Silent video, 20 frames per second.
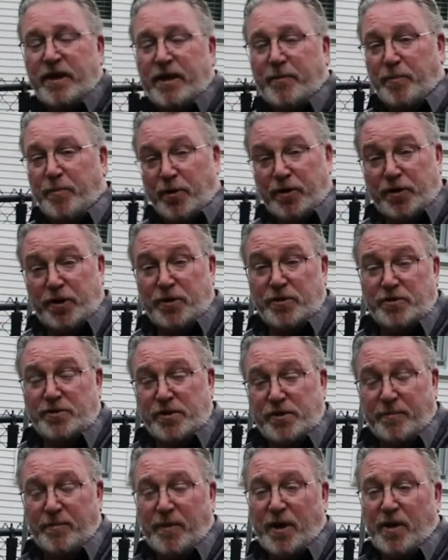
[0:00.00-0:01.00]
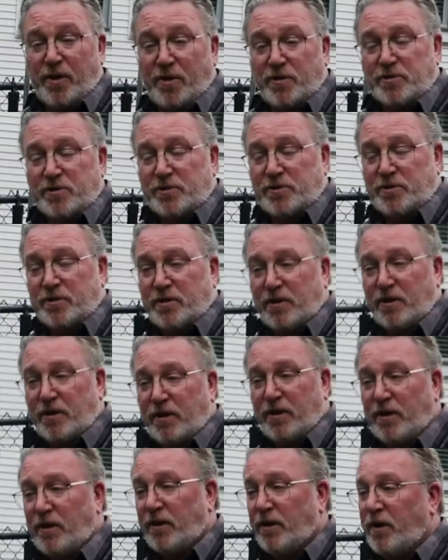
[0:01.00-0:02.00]
that produce the most
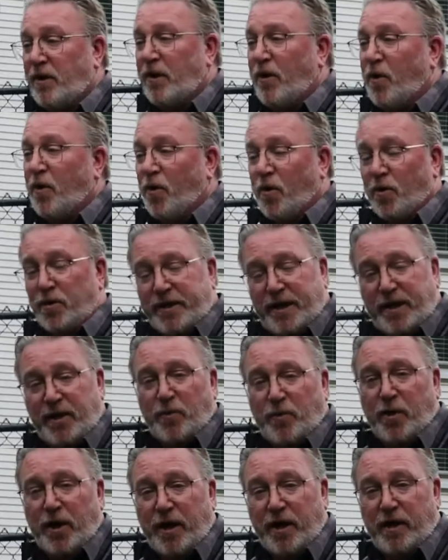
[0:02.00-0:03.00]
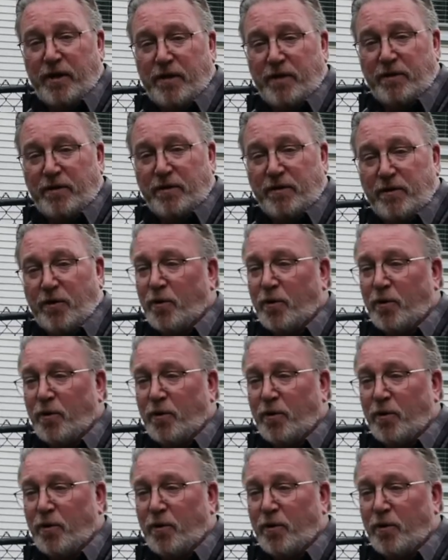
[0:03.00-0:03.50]
or did well